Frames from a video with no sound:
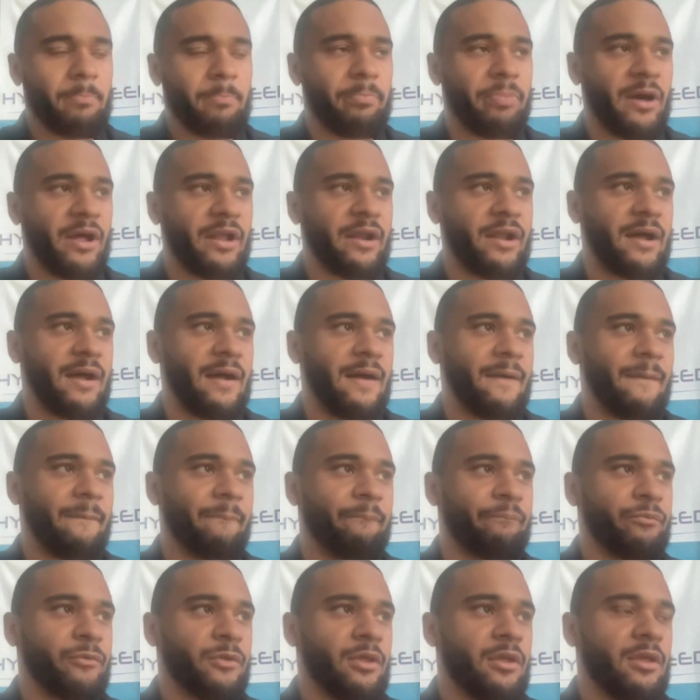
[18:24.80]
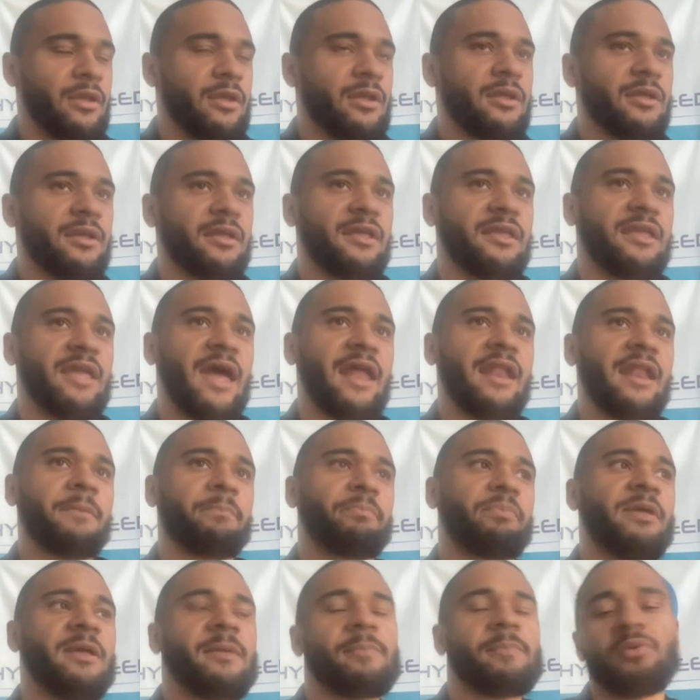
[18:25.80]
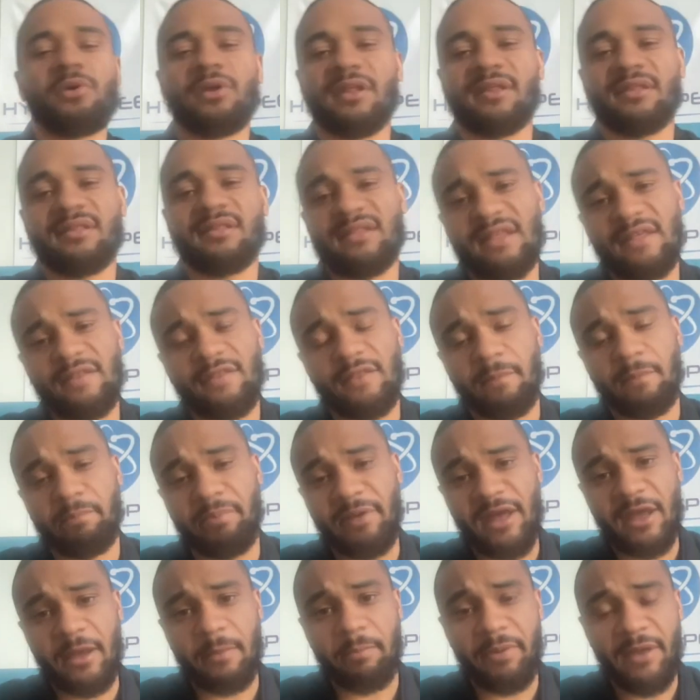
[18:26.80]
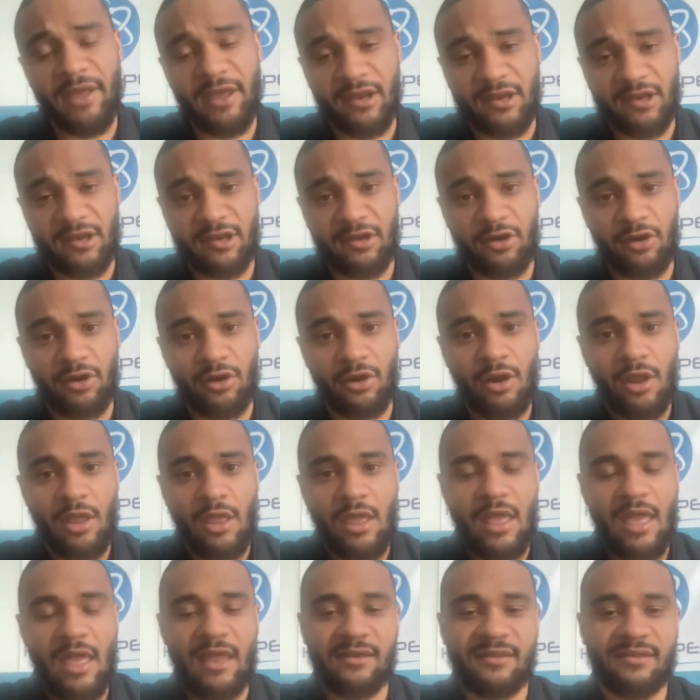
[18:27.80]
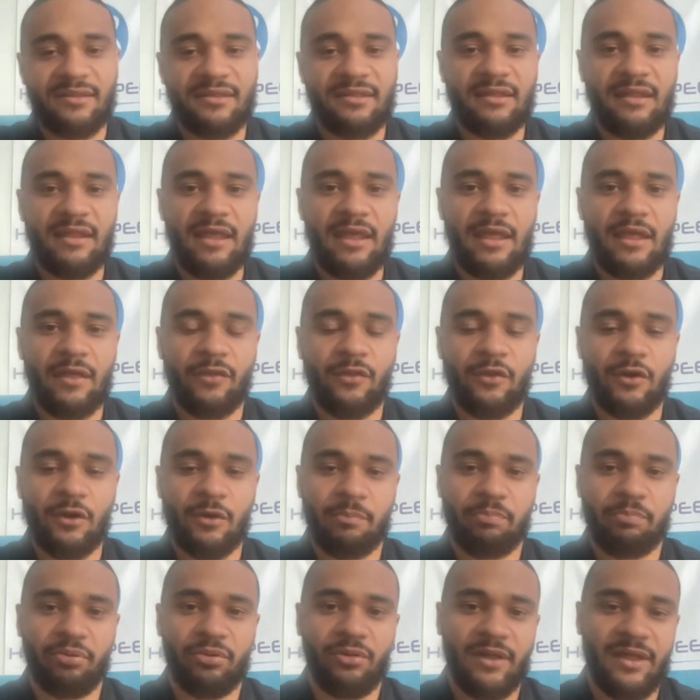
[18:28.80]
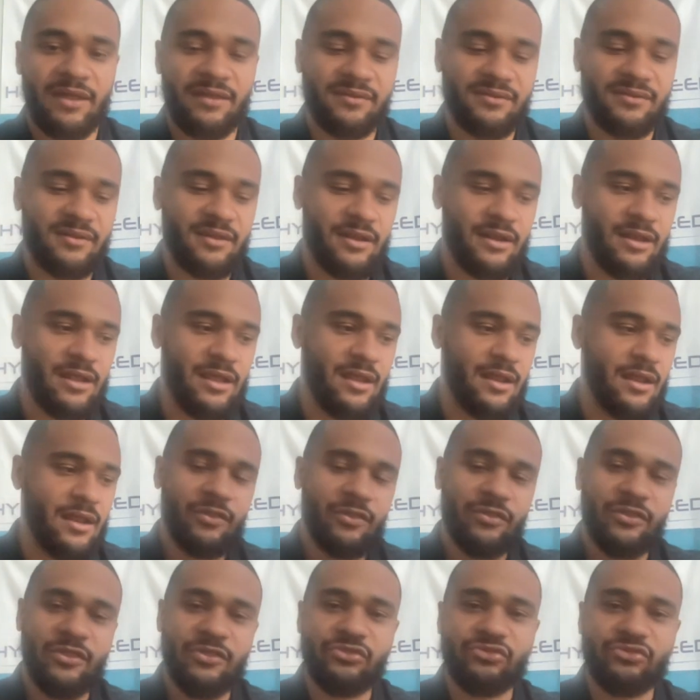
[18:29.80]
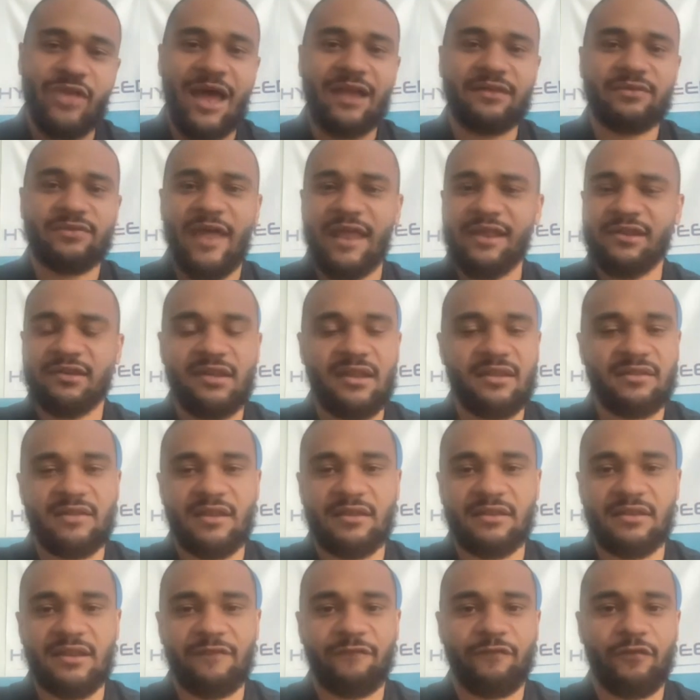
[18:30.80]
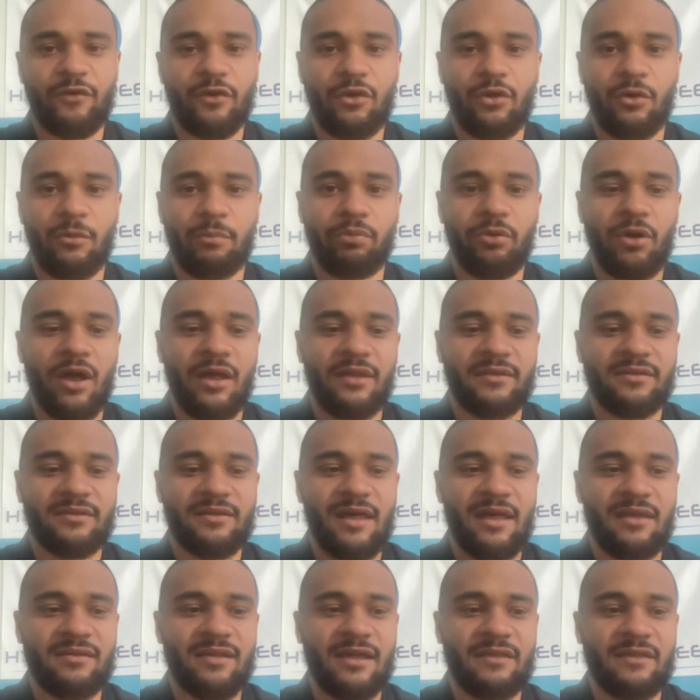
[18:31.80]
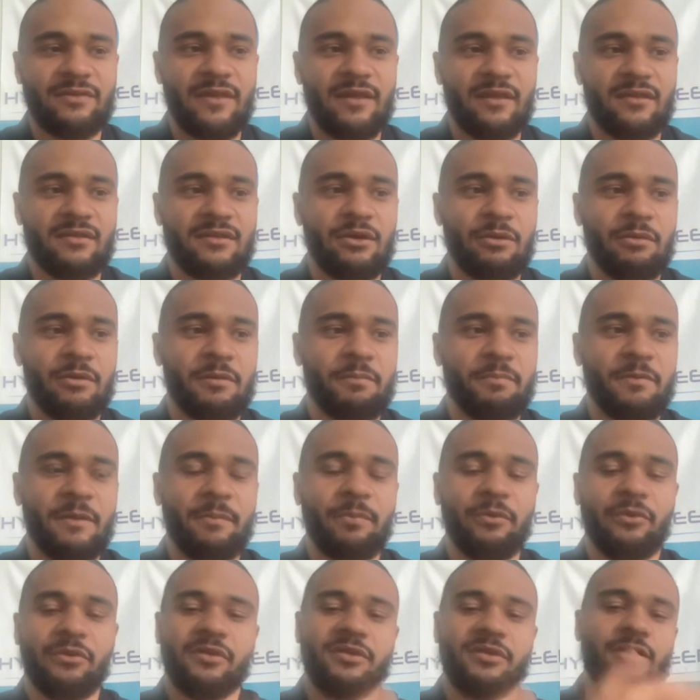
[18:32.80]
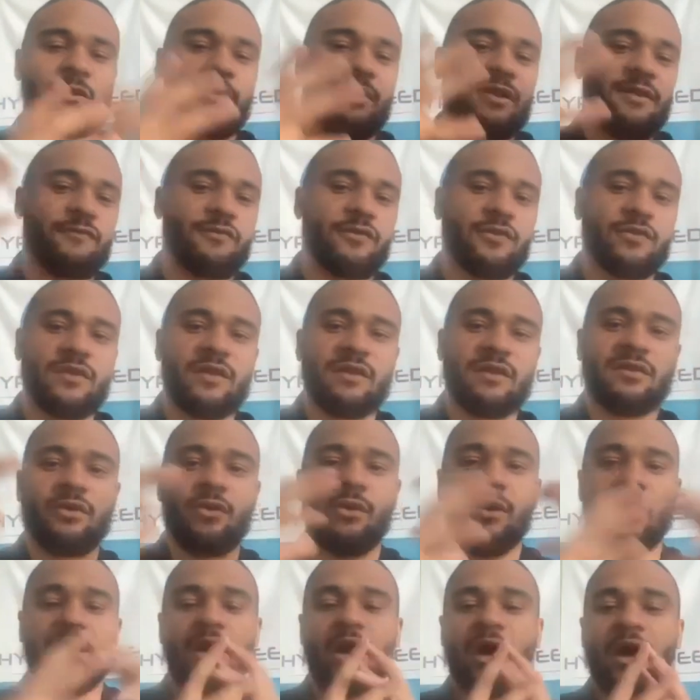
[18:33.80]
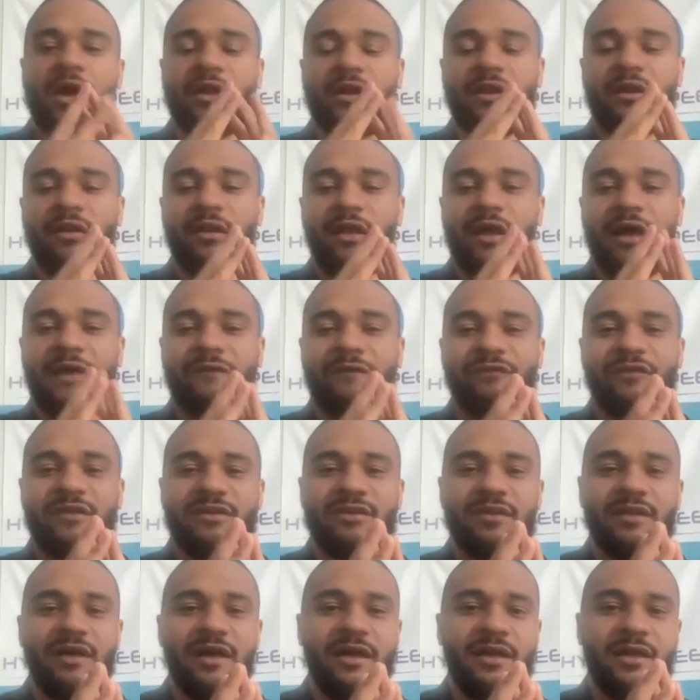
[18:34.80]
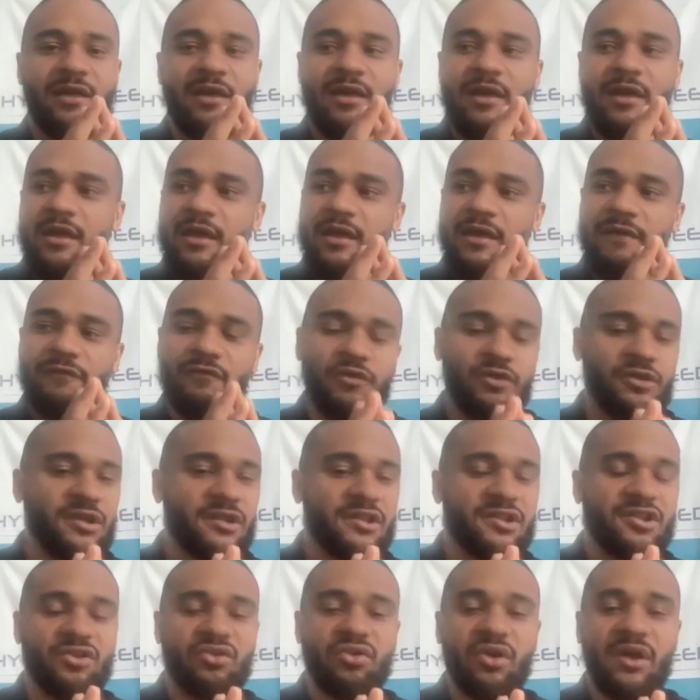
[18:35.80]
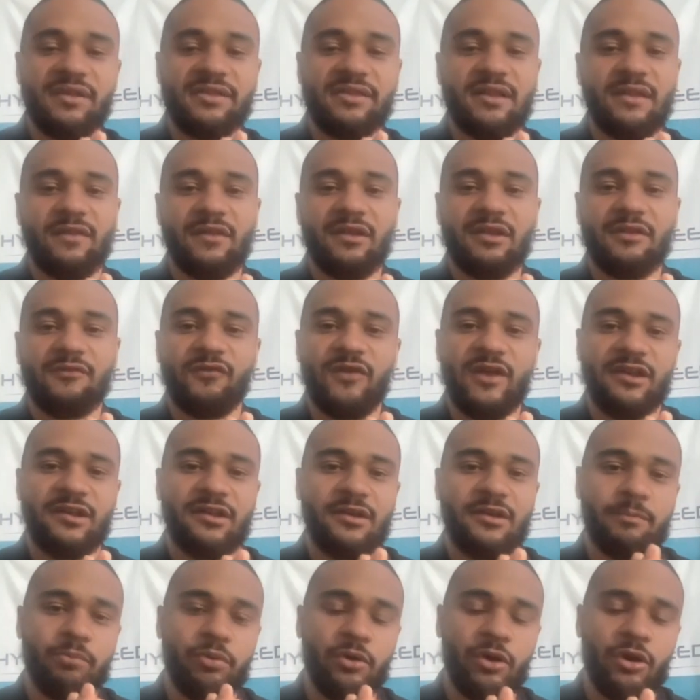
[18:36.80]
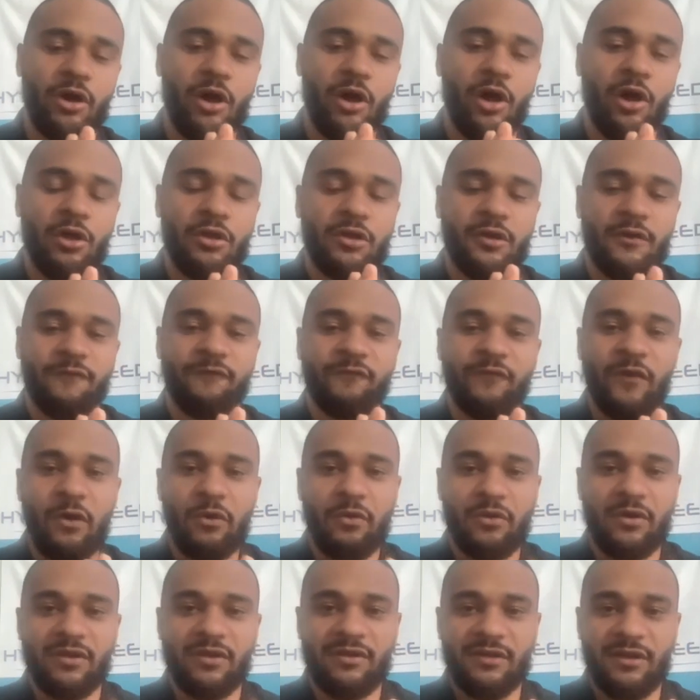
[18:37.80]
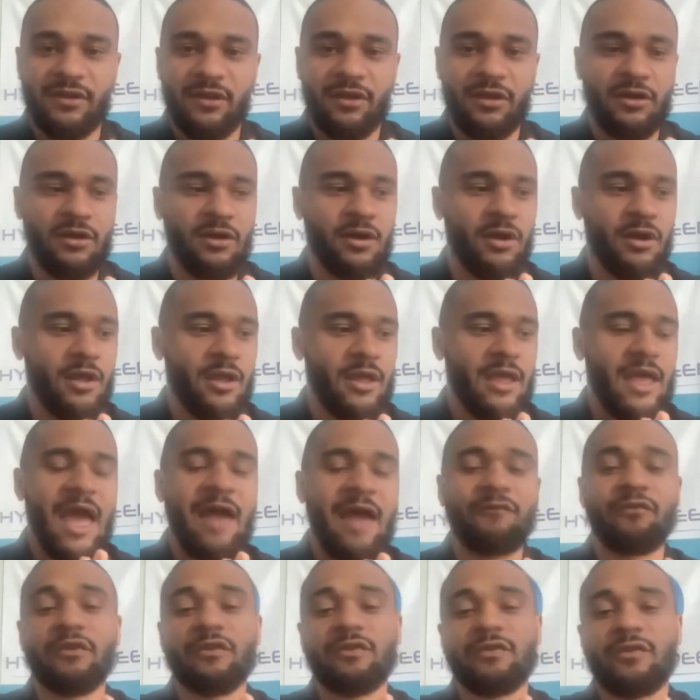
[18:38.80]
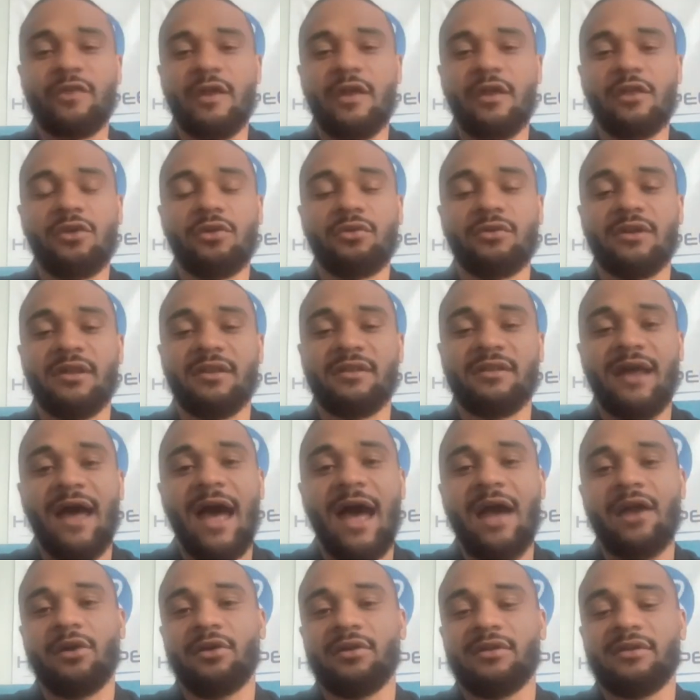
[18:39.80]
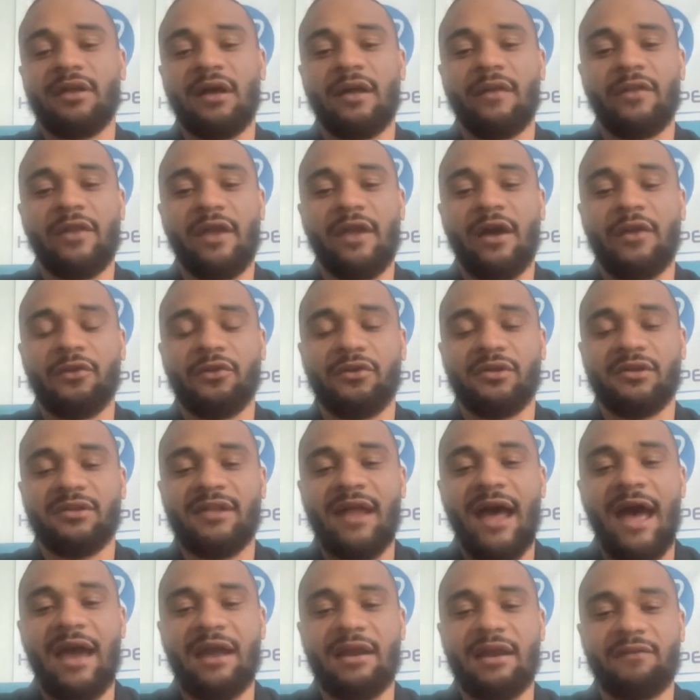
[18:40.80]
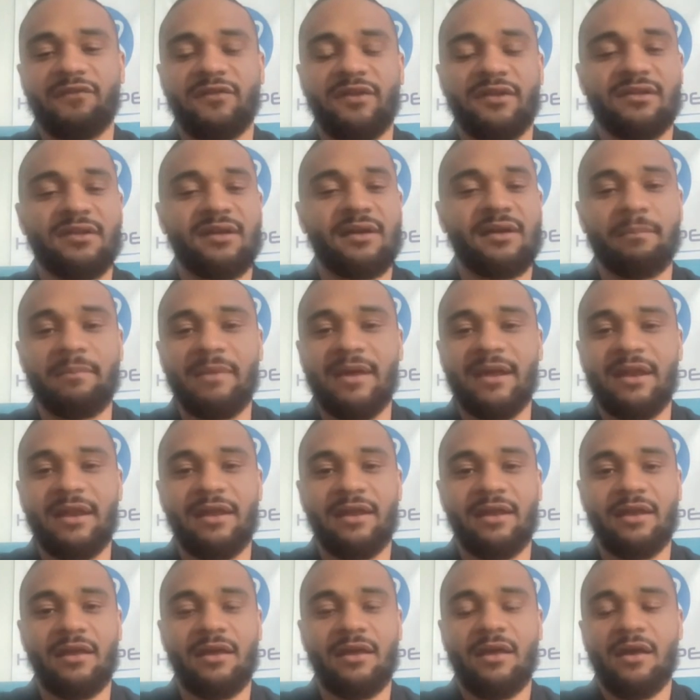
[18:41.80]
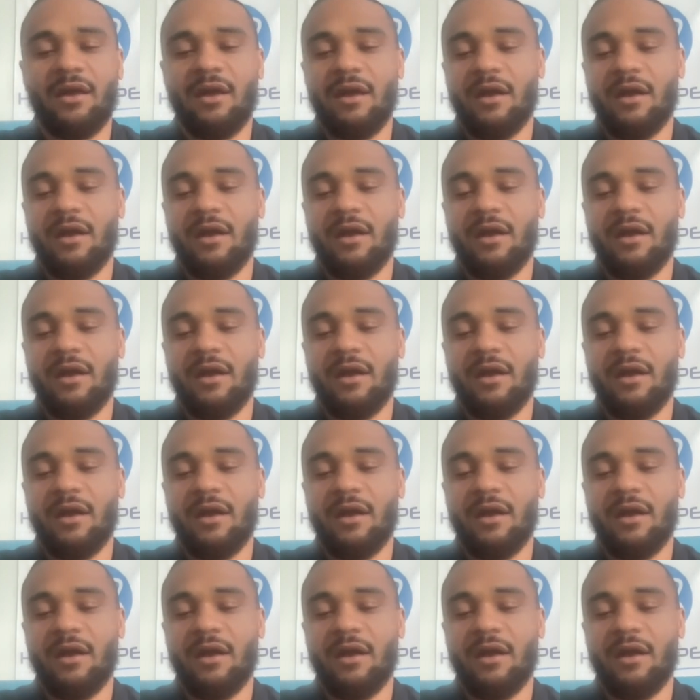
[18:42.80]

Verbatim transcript: but, um, getting people to see the big picture and seeing their place in it that that's just a difficult process i think so many people there's so many different things going on in life it's like if you just trust in this vision put all your focus here everything you desire is on the other side of just committing